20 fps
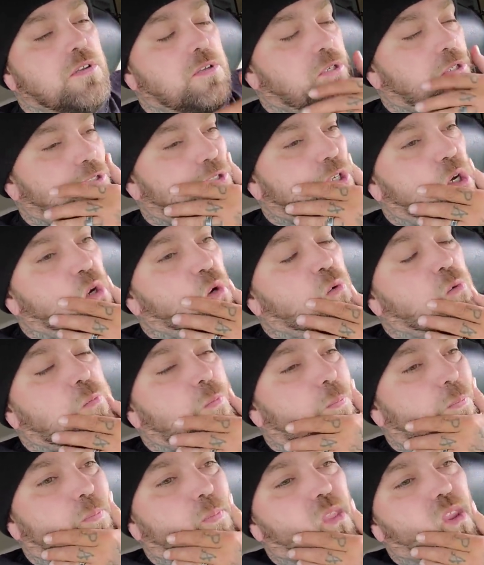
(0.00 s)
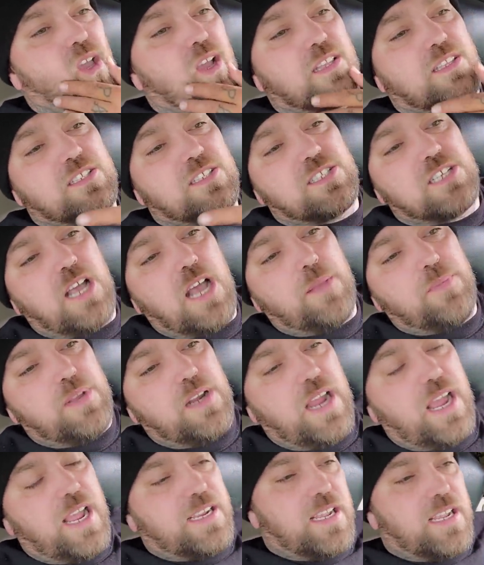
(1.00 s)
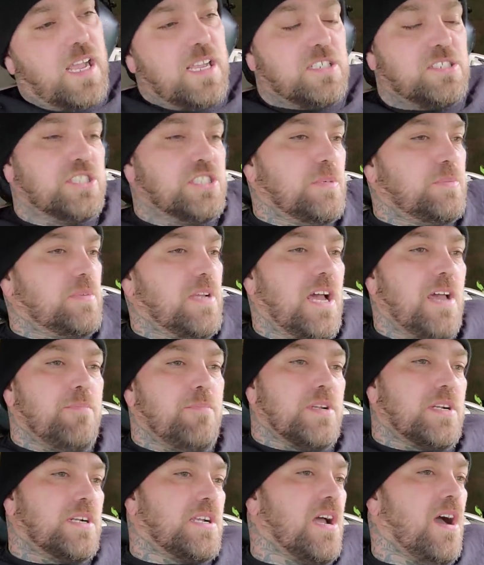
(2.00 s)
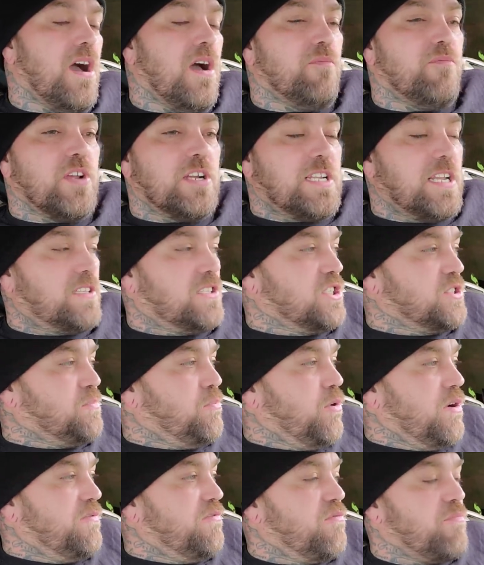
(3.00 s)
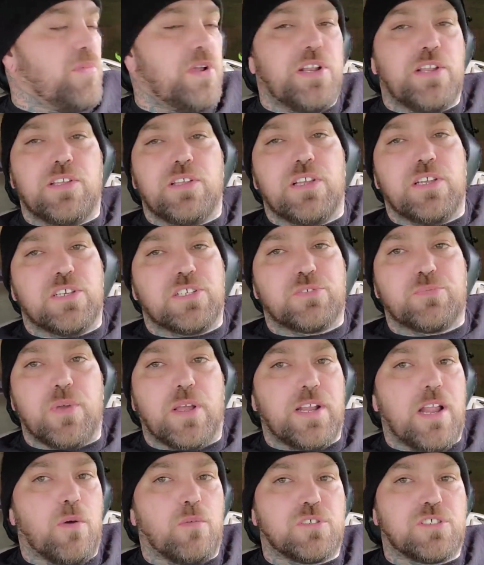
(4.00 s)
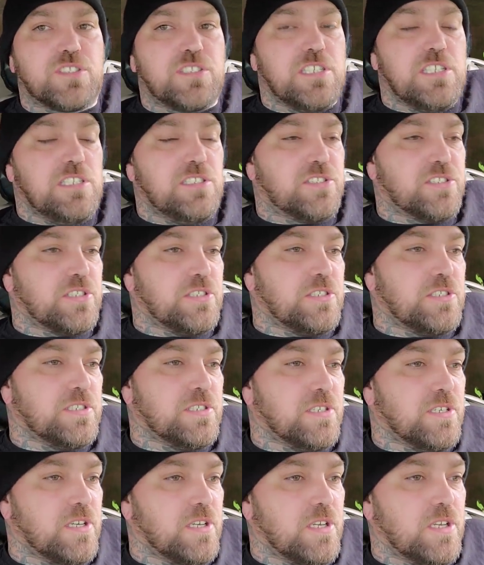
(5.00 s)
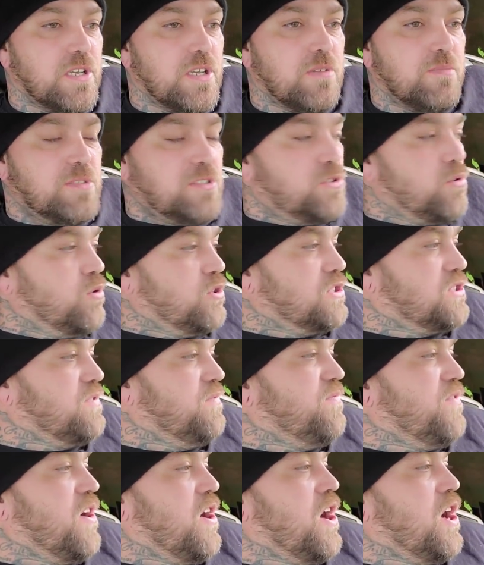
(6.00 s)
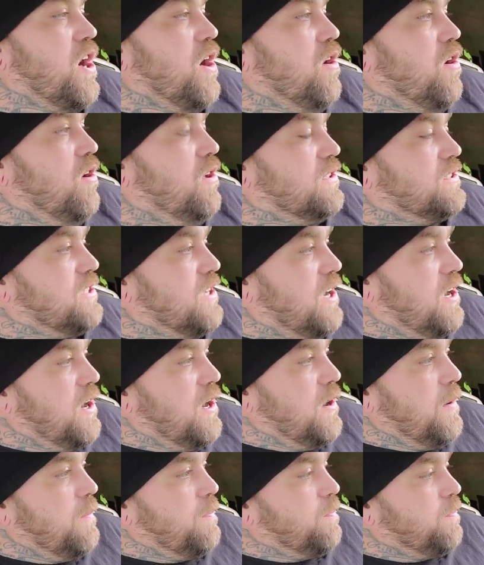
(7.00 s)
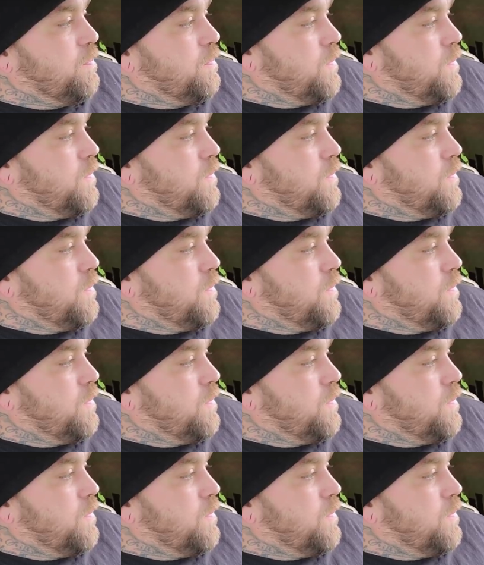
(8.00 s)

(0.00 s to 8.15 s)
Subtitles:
So, at the time that I got shipped, I'd been a convict at this point for many years, man. I was seasoned. Been doing this a very long time.